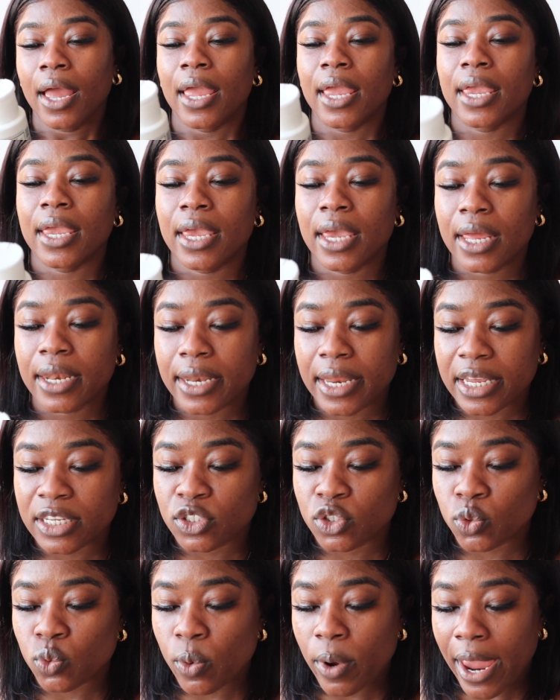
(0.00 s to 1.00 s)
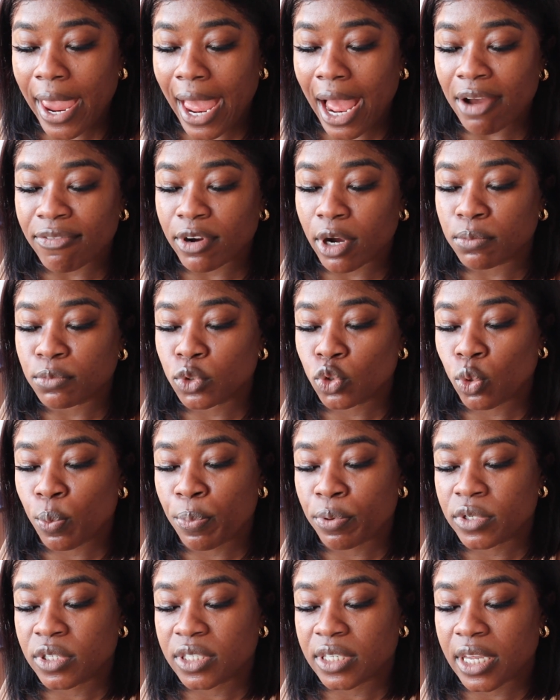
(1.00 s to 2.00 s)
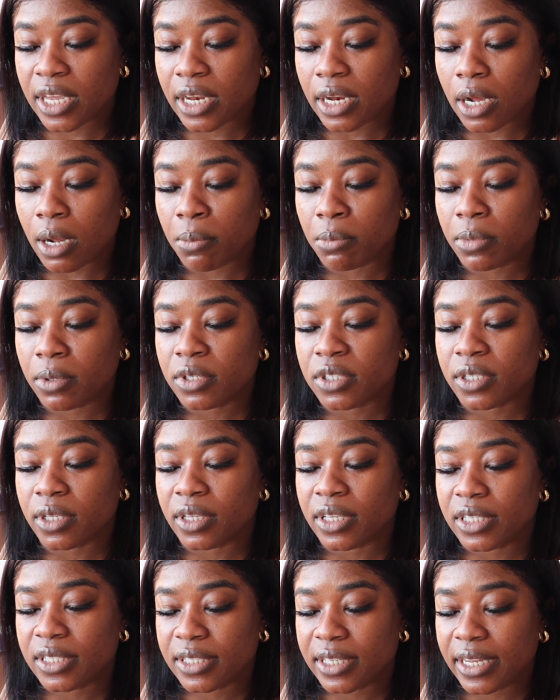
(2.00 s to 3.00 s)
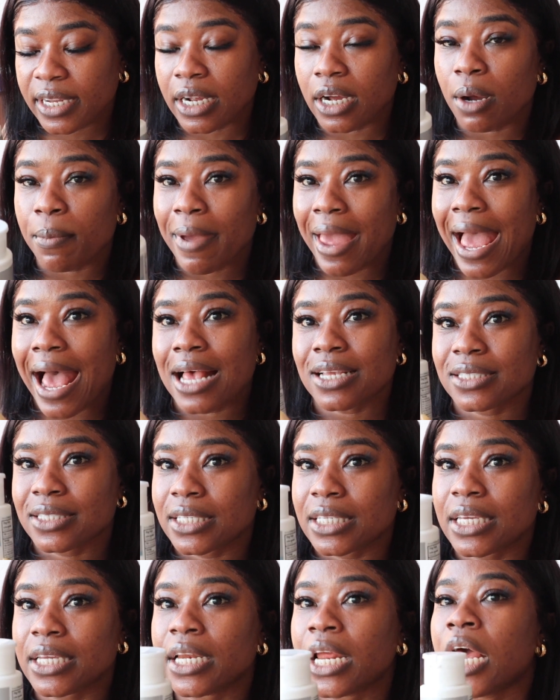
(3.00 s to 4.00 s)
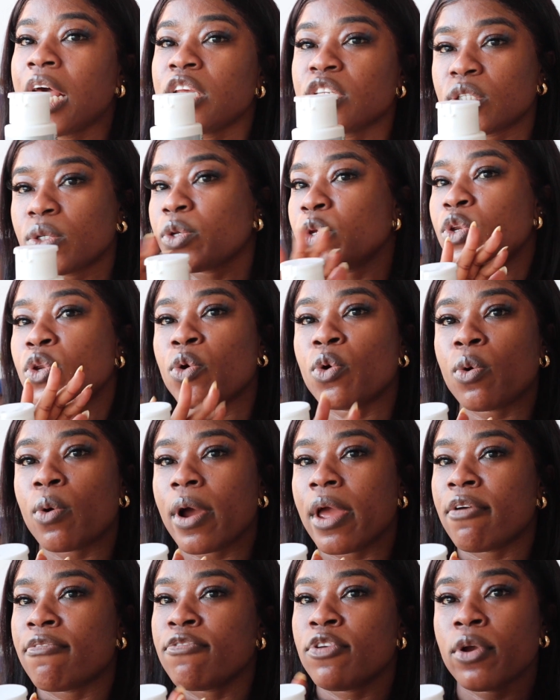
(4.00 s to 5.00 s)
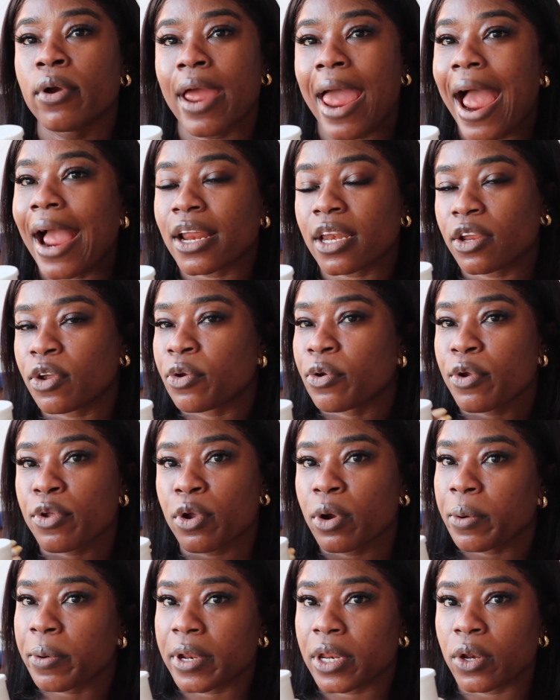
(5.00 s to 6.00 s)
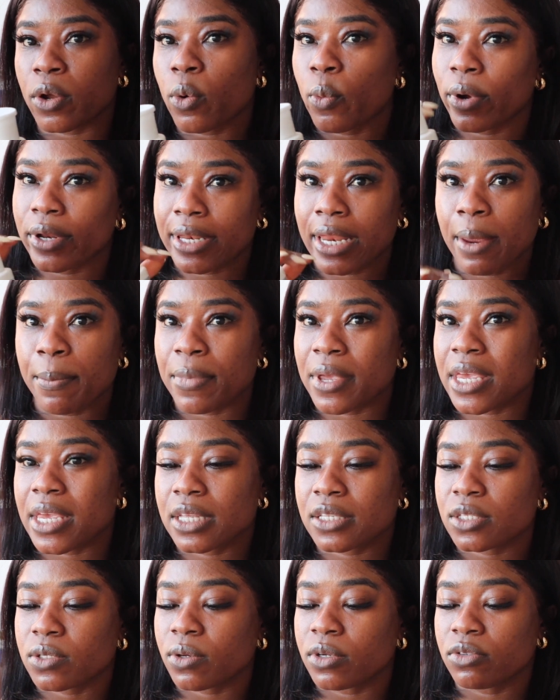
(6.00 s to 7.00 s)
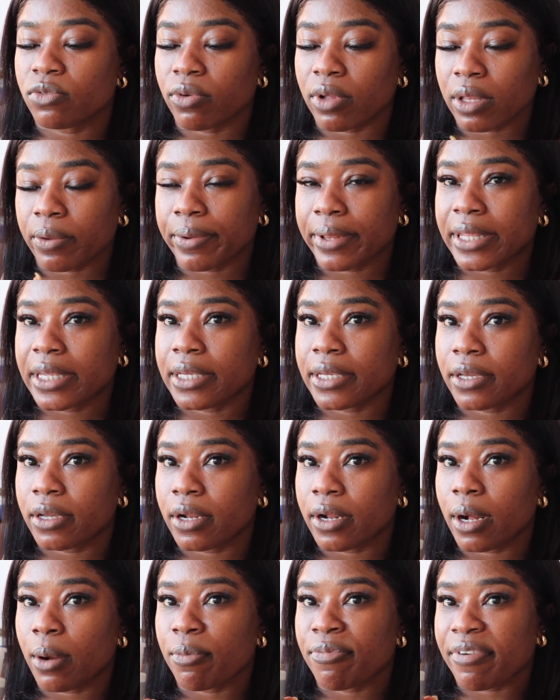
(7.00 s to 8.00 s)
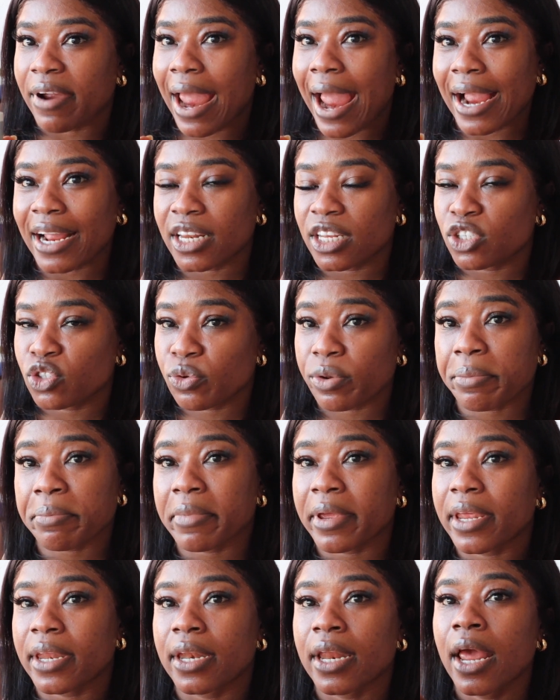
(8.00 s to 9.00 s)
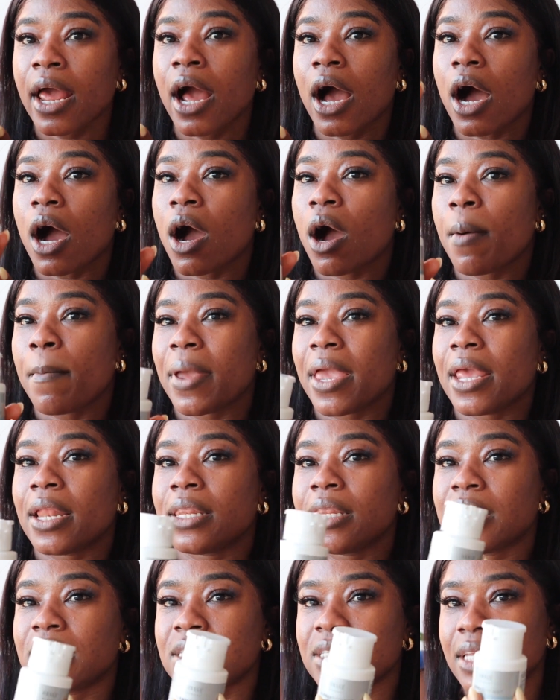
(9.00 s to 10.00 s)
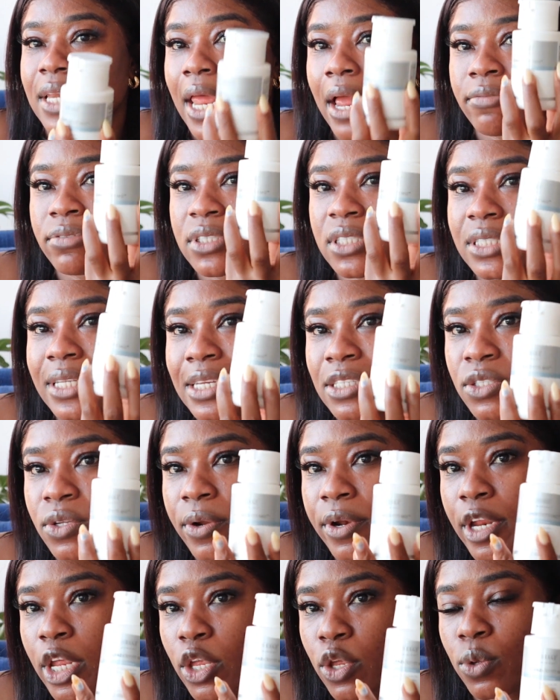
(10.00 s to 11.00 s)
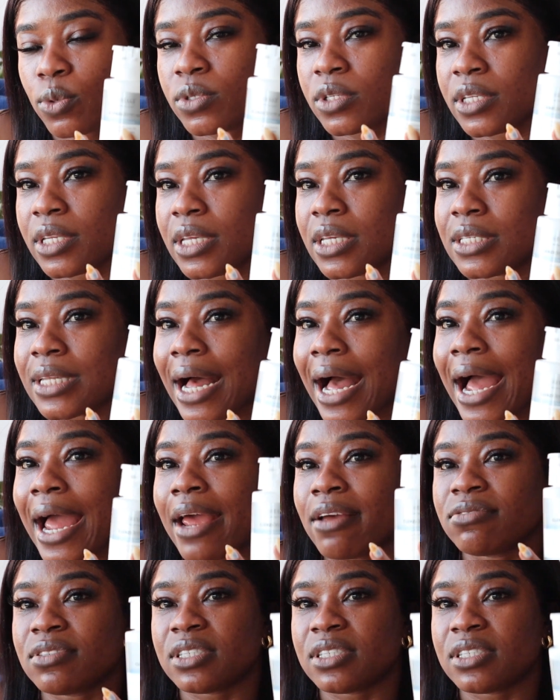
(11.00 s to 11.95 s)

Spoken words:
And it do have 2% salicylic acid. So you know, if you're an acne girl, you already know what that means. So it's really, really good for acne treatment. And listen, ever since I started using this, I have